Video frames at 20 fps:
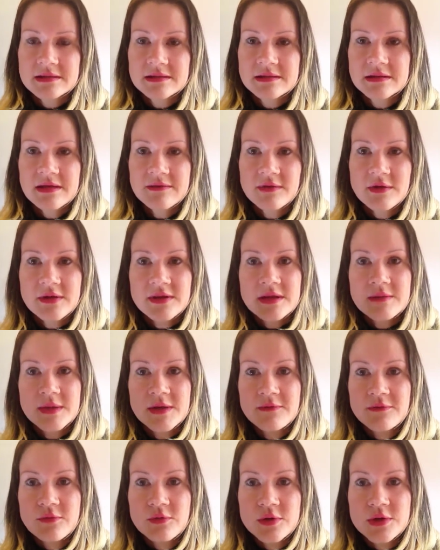"I've got something
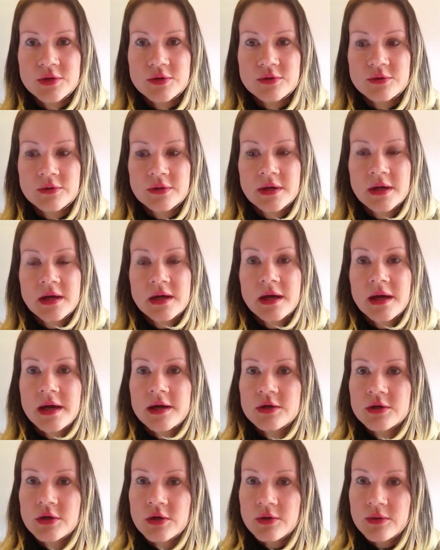for you.
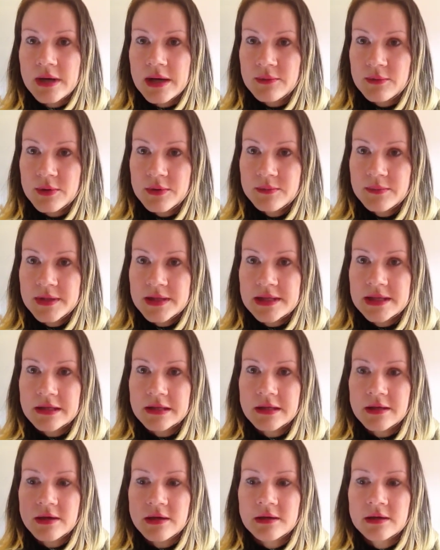And no, I won't be here
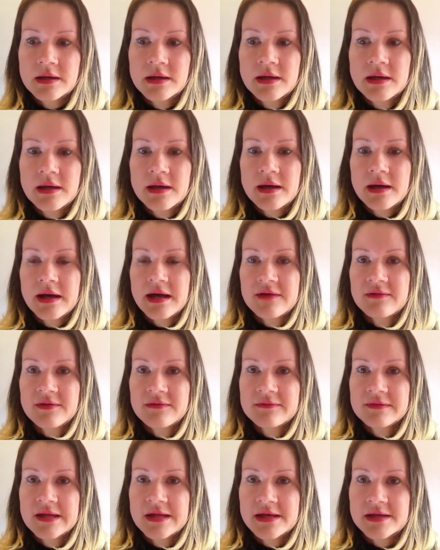long. I have a
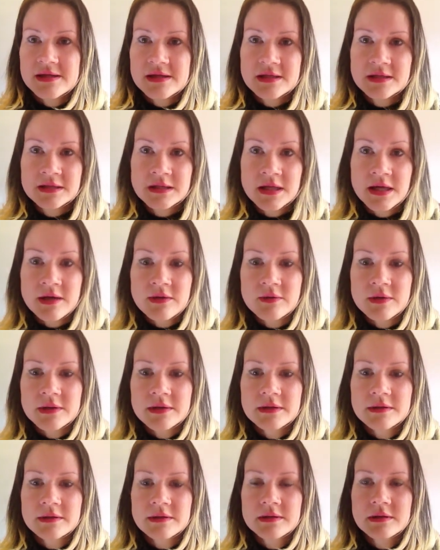flight in an hour."
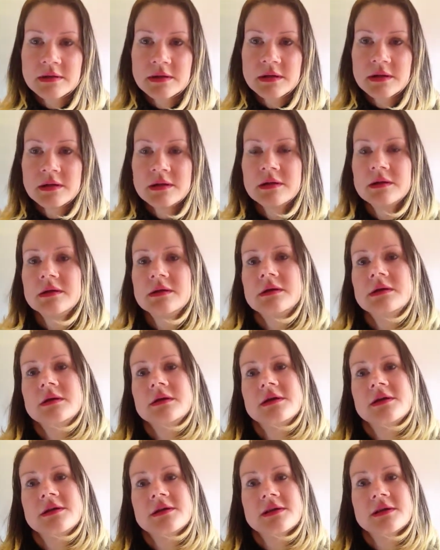
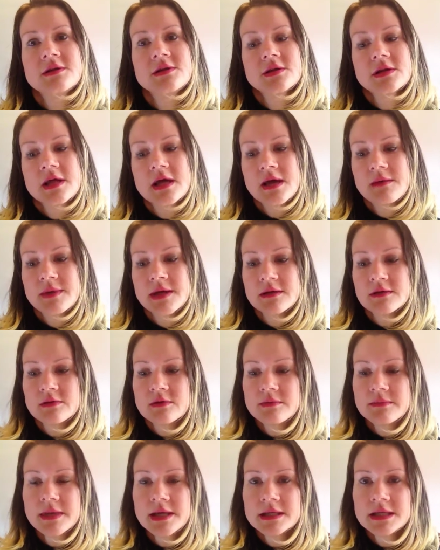Ah, such timing,
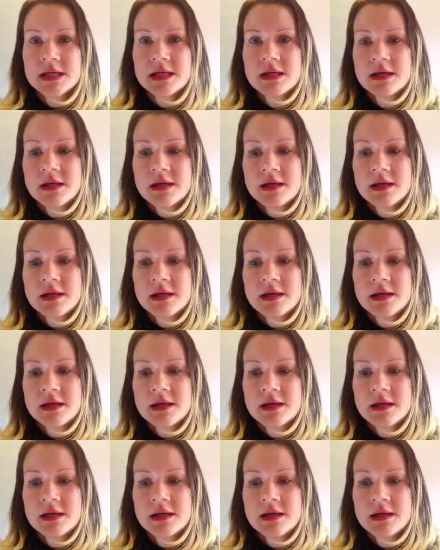thought Maddie.